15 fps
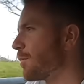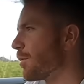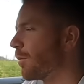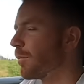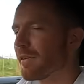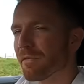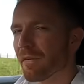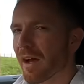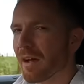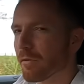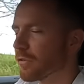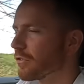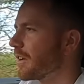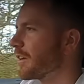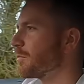probably 5
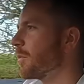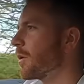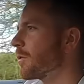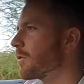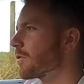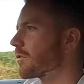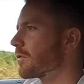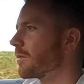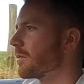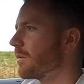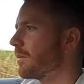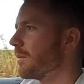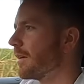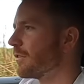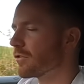or 6 months.
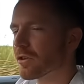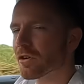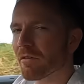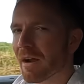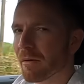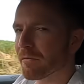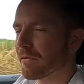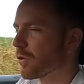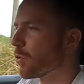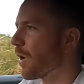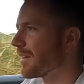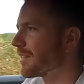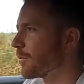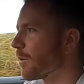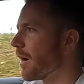It stuck around for
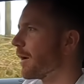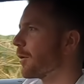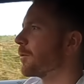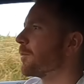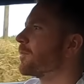quite a while,